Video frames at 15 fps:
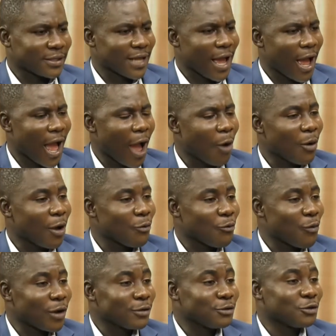How
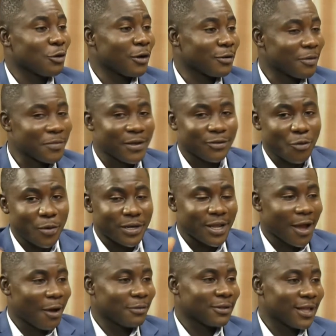can one join? I mean, somebody
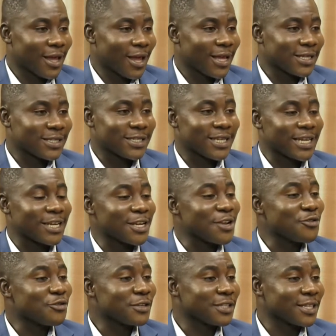out there is getting
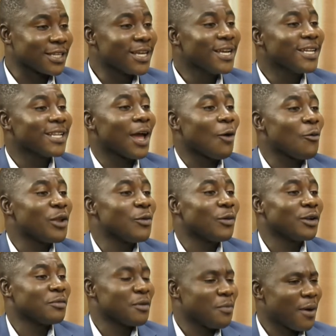interested that I really
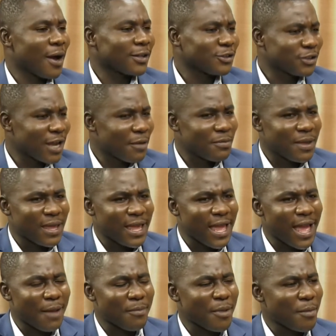want to be part. Should I be
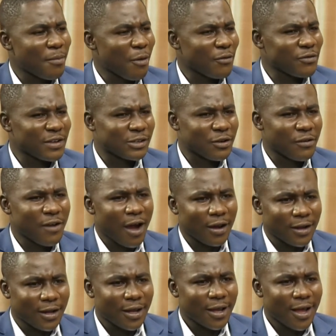a member of University of
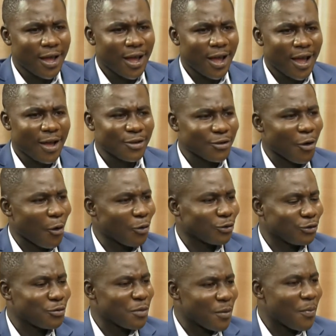Ghana, or
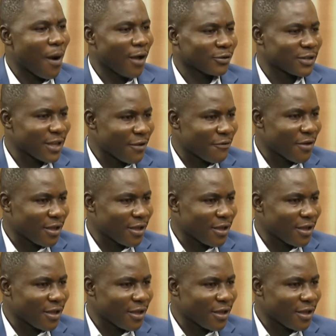to be part of the FA